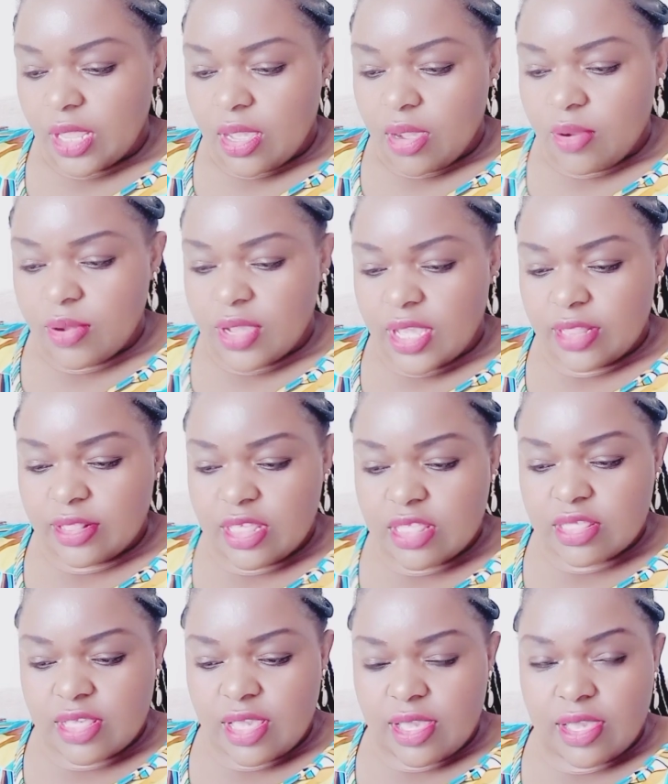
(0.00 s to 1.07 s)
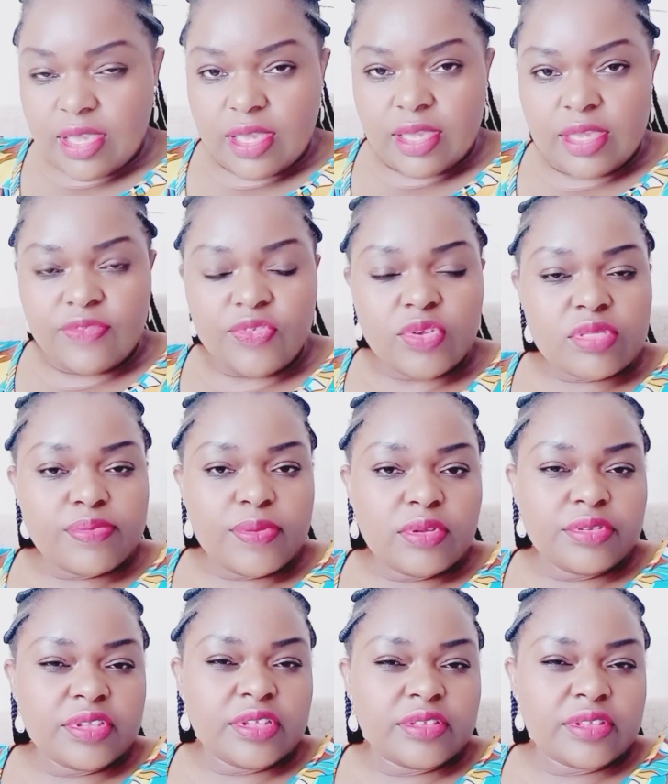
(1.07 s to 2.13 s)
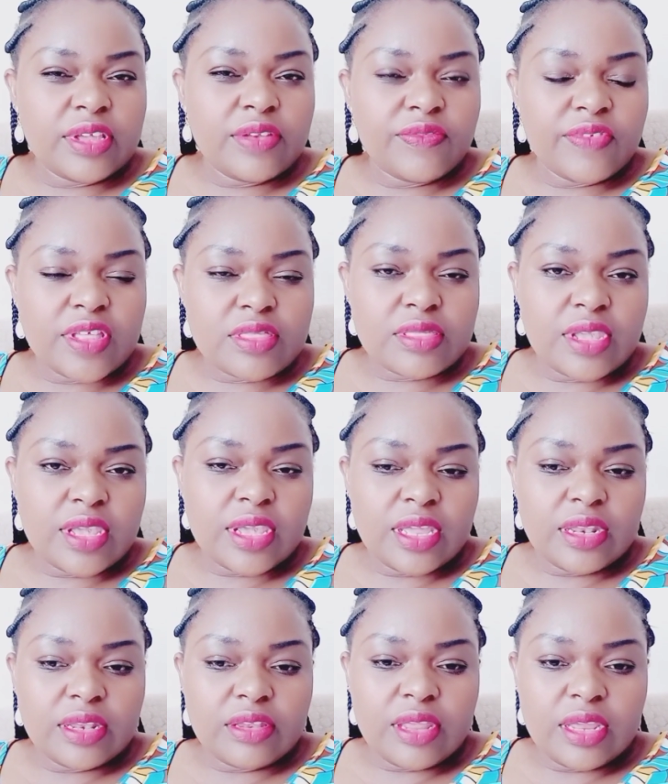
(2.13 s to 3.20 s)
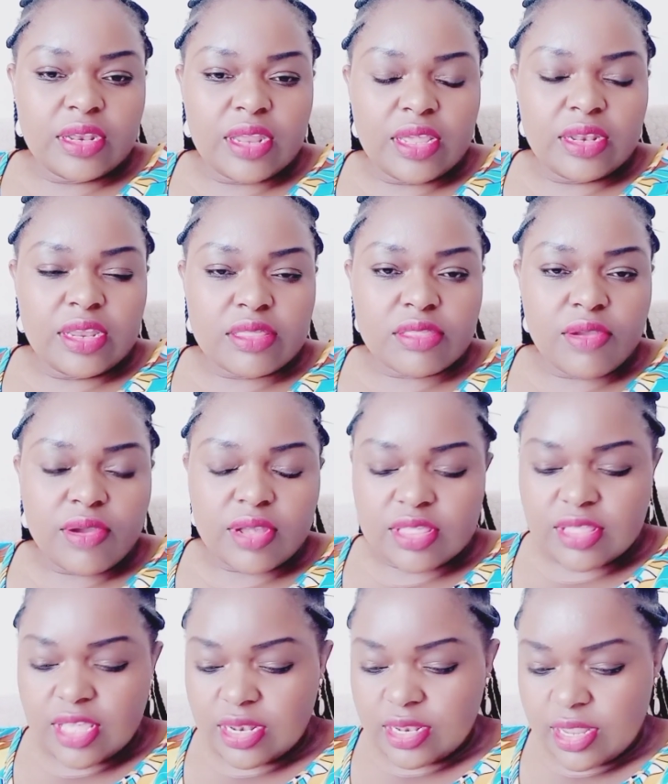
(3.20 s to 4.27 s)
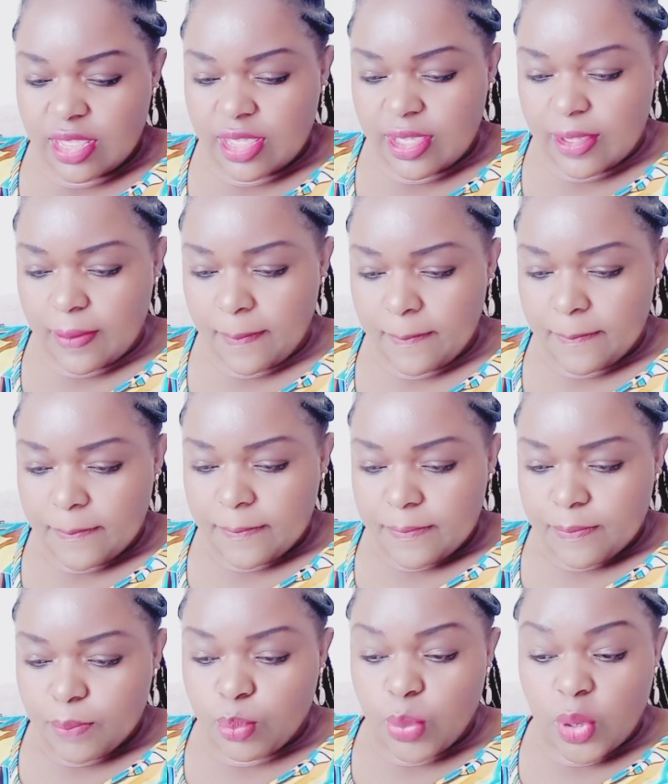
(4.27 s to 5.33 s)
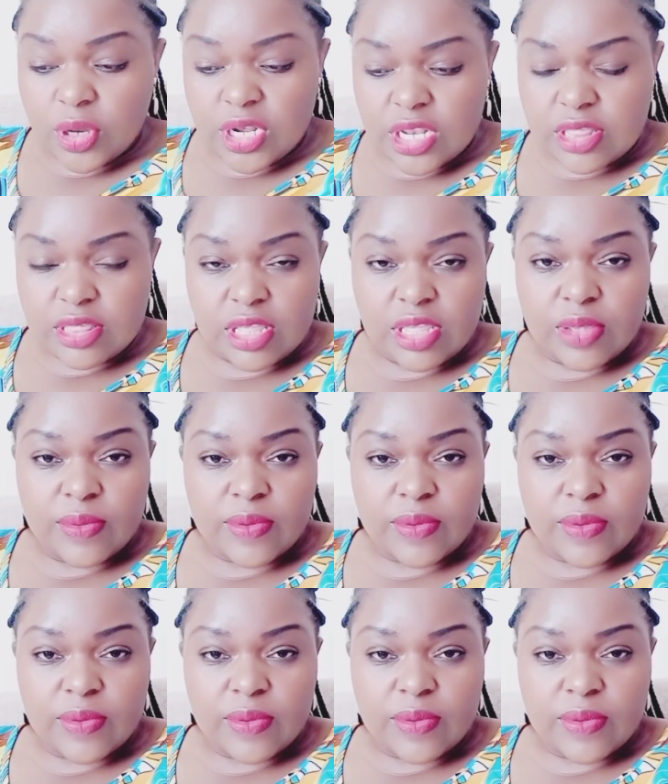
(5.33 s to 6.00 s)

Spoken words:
Okay, there's if your spouse is investing in stocks and bonds, you